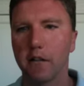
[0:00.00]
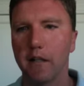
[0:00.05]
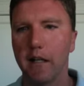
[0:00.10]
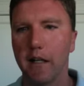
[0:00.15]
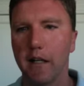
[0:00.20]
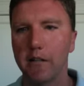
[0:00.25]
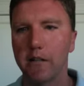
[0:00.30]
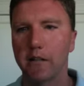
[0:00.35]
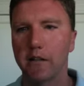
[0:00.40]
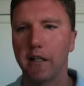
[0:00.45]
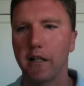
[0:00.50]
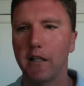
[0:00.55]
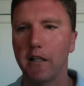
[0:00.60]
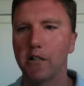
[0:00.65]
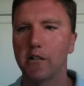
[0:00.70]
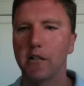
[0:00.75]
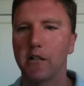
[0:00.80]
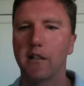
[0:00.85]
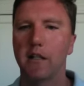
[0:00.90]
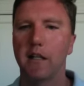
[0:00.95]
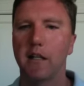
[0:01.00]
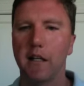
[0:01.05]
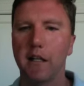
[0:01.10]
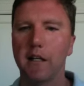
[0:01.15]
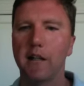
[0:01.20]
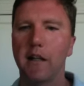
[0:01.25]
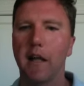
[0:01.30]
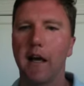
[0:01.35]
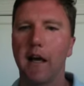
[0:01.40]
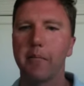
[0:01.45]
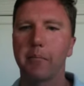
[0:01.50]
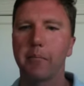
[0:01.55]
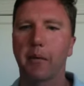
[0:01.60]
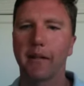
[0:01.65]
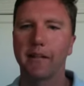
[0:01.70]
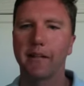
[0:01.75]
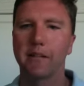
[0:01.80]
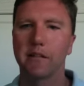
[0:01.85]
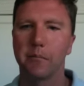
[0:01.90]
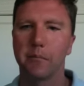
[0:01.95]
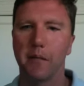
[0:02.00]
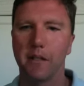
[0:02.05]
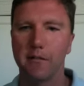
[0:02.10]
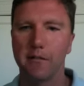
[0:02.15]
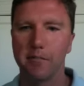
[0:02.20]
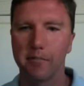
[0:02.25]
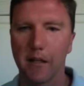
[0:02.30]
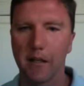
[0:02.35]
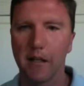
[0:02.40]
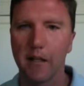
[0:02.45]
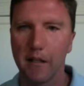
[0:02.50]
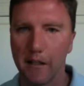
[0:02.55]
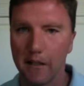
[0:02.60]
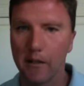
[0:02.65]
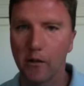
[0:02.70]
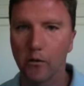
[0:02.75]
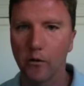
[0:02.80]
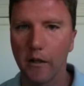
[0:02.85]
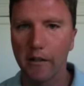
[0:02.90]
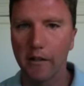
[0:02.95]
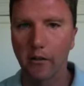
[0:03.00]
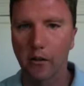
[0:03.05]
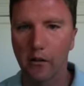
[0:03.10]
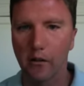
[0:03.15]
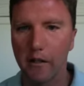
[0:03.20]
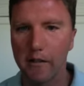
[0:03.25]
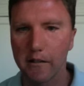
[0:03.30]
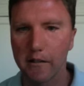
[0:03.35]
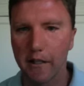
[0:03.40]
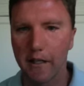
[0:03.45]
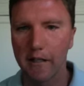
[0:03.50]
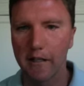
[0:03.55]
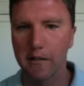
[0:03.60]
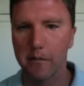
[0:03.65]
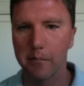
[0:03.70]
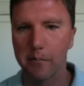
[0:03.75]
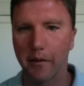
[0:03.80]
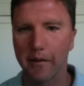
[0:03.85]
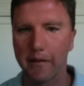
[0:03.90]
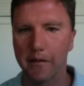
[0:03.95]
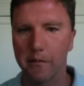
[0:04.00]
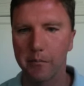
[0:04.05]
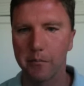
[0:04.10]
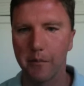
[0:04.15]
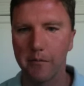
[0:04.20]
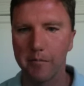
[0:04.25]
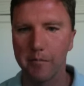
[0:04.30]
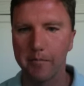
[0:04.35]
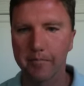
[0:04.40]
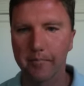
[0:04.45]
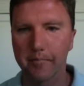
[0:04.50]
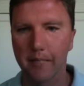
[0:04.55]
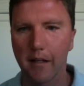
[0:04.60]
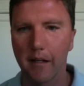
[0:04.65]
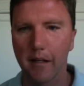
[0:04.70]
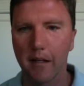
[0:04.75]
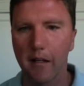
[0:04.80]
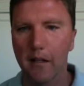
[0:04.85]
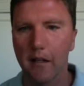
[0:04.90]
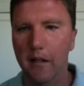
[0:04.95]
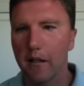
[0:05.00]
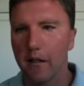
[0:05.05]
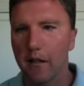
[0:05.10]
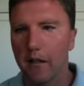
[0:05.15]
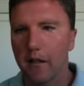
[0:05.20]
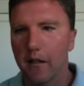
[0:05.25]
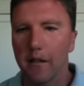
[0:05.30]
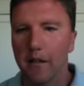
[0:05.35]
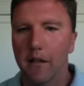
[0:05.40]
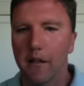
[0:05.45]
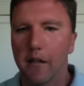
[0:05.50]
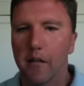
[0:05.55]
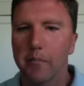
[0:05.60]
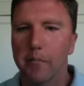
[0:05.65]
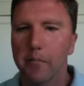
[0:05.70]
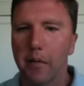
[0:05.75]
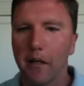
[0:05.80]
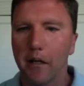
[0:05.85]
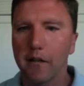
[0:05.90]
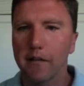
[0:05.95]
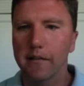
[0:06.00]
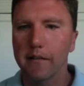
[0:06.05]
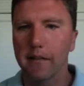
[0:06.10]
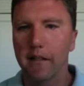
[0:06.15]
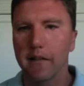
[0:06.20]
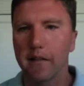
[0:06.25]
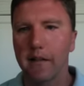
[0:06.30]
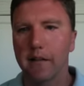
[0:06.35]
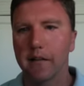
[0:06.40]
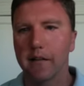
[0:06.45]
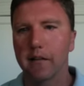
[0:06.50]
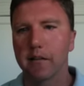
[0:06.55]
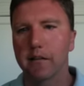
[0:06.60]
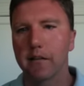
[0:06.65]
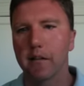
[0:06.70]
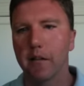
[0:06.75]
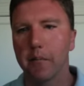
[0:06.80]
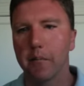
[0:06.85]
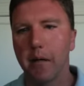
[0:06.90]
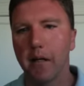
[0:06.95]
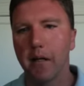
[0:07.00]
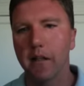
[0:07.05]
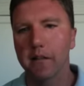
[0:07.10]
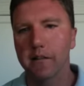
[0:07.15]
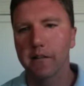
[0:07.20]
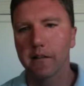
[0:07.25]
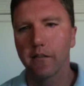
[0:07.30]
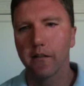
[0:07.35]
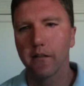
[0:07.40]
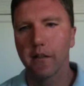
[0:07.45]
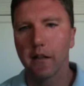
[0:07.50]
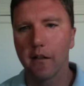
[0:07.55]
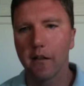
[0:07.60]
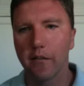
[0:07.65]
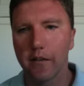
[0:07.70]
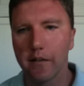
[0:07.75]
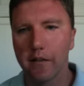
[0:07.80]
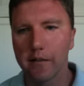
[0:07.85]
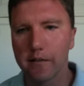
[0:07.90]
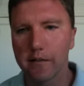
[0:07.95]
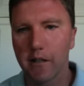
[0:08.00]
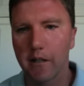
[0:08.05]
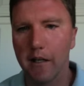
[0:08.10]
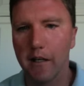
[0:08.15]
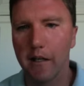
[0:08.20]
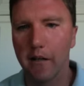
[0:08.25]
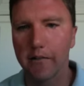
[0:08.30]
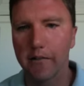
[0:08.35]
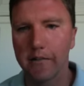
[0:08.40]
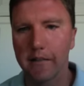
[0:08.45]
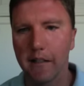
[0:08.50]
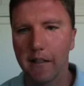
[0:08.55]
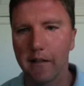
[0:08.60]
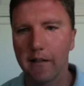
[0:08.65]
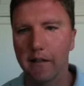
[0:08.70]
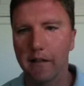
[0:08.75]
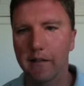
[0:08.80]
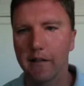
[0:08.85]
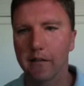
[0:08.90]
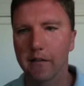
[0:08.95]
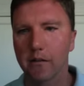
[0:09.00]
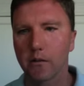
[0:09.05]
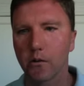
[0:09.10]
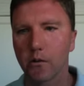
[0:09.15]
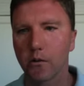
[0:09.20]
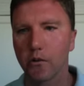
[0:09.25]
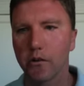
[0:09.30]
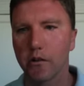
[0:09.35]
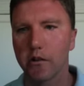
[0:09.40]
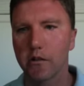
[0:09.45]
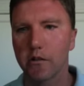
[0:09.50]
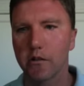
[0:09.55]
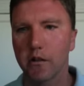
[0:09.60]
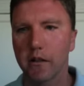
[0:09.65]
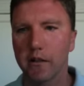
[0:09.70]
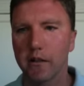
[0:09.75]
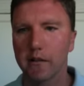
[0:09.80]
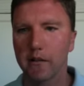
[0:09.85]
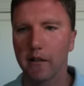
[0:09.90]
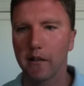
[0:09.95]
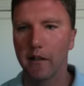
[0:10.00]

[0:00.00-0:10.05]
education in that placement, in the regular education placement. Parents said that the parents of this child said that the school district